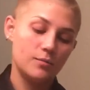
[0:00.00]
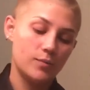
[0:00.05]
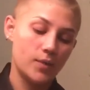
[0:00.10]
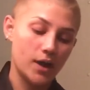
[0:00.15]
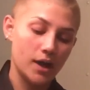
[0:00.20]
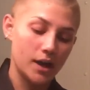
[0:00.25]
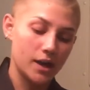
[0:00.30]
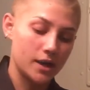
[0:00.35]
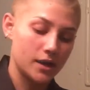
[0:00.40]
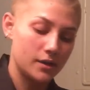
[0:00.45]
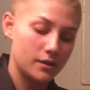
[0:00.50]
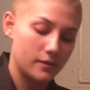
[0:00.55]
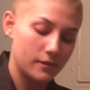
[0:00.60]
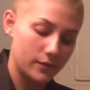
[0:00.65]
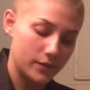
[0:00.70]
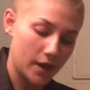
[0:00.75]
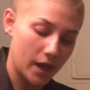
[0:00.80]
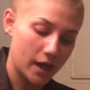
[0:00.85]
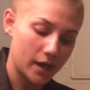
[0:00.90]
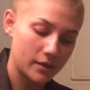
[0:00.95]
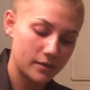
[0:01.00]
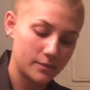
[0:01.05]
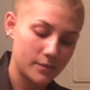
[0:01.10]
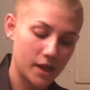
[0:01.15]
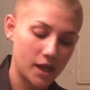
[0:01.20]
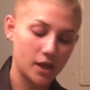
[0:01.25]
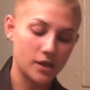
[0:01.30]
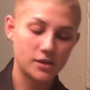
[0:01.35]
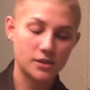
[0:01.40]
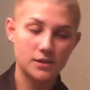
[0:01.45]
but that
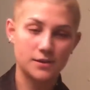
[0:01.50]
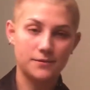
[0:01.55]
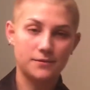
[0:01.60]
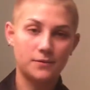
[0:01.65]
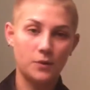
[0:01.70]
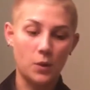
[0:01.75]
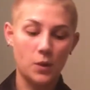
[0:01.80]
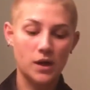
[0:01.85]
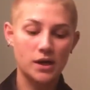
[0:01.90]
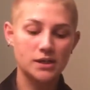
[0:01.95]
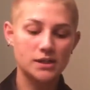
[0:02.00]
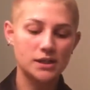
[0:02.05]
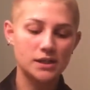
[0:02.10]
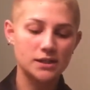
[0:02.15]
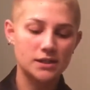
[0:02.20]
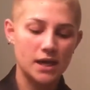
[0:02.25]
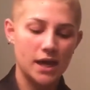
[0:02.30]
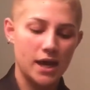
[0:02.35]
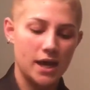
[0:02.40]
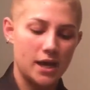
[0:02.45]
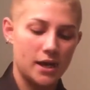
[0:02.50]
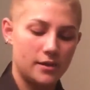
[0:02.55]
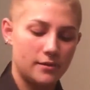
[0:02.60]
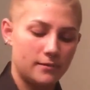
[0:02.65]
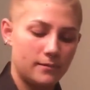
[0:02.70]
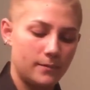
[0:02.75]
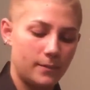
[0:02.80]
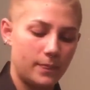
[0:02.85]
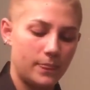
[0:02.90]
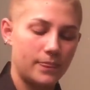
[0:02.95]
makes 4
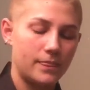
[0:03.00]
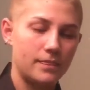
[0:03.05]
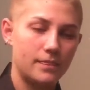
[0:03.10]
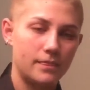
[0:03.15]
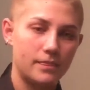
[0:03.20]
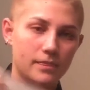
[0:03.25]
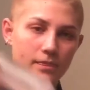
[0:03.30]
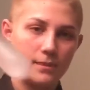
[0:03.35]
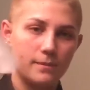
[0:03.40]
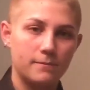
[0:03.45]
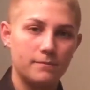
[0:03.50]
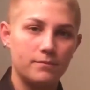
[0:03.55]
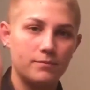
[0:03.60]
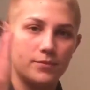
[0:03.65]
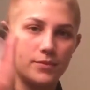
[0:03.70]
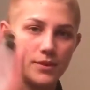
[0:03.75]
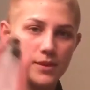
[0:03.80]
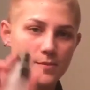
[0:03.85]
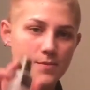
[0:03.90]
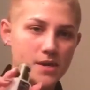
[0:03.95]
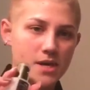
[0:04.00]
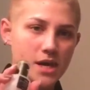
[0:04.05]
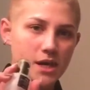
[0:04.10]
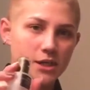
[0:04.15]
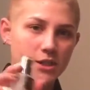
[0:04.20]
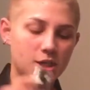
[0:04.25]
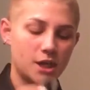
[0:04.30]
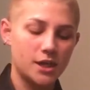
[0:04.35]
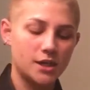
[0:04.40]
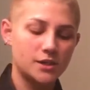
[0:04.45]
today. The
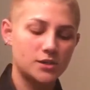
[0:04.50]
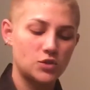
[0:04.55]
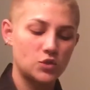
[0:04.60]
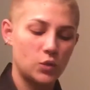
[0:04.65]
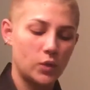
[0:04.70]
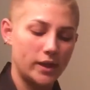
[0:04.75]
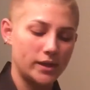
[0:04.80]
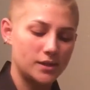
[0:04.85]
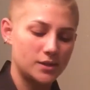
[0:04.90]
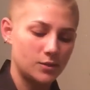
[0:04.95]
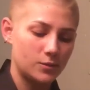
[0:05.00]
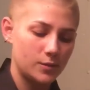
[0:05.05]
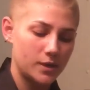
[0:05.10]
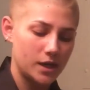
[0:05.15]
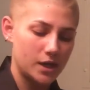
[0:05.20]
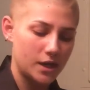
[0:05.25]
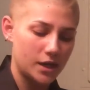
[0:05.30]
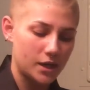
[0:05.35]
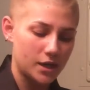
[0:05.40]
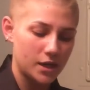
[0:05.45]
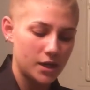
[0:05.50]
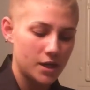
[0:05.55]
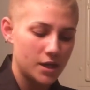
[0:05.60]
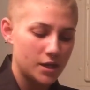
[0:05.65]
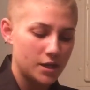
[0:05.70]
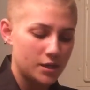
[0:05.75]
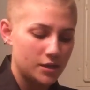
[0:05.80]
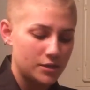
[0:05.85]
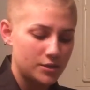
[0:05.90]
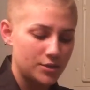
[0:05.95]
BHA is twice a week.
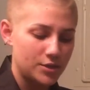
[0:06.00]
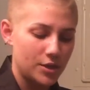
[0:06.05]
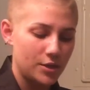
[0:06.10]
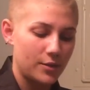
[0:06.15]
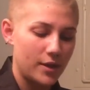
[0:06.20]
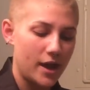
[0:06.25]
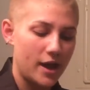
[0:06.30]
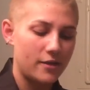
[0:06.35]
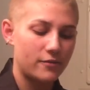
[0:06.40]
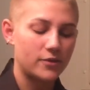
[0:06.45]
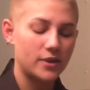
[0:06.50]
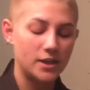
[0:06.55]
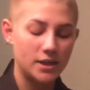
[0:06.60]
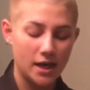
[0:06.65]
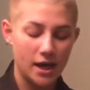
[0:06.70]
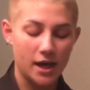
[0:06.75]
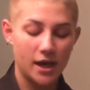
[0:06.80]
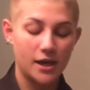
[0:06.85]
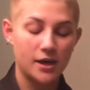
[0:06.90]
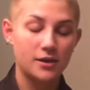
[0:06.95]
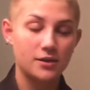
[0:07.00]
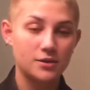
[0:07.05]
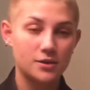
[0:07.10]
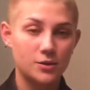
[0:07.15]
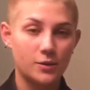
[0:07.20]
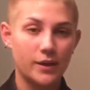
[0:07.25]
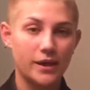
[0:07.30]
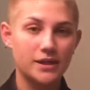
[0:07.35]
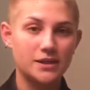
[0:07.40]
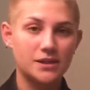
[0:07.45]
So every day,
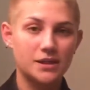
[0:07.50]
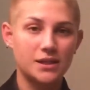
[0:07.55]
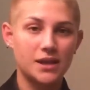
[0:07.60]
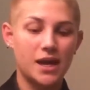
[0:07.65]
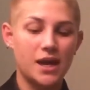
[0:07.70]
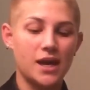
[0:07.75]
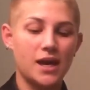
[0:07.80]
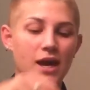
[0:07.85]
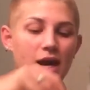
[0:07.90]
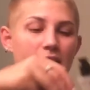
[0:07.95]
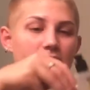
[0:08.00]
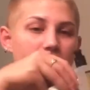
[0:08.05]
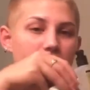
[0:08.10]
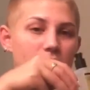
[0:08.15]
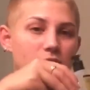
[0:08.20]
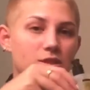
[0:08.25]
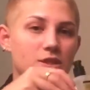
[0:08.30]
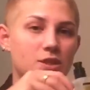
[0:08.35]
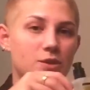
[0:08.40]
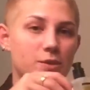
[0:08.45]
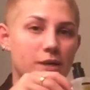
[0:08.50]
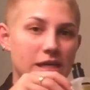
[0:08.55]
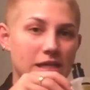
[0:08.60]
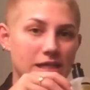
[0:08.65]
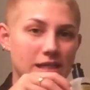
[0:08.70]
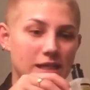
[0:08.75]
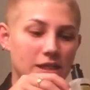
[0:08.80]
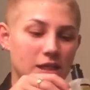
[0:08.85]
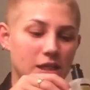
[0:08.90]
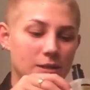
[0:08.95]
twice a day, I use 3
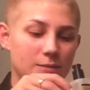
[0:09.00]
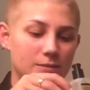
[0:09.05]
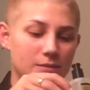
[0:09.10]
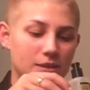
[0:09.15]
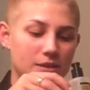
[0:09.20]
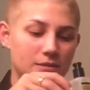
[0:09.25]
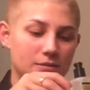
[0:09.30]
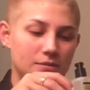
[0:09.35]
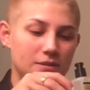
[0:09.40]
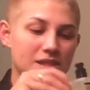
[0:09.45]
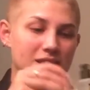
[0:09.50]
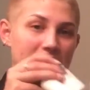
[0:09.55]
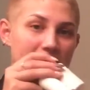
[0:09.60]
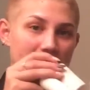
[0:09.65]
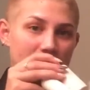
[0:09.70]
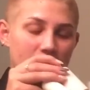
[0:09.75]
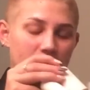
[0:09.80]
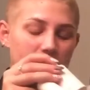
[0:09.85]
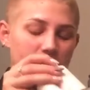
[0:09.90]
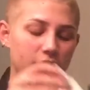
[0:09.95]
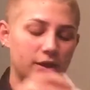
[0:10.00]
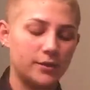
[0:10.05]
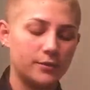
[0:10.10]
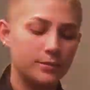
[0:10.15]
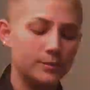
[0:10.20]
serums, technically.